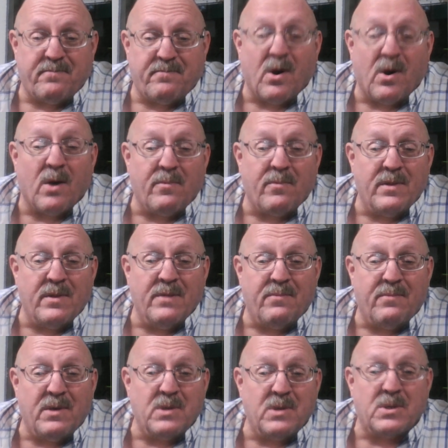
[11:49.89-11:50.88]
far up in the
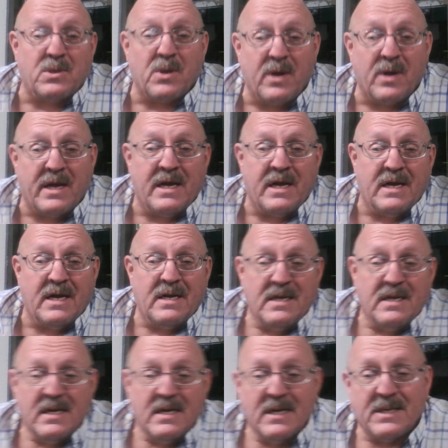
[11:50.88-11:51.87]
future and uh,
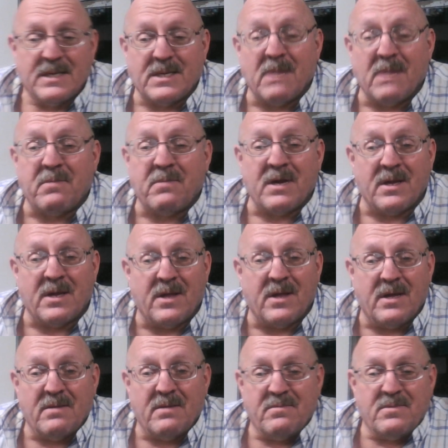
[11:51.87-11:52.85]
something
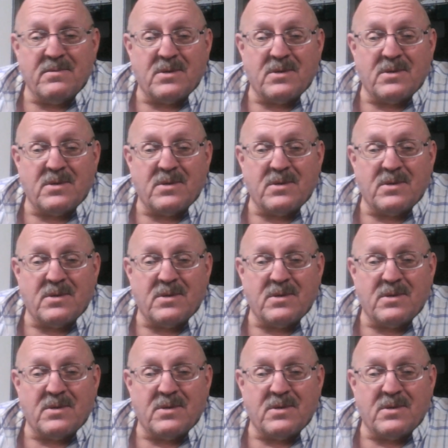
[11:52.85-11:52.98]
to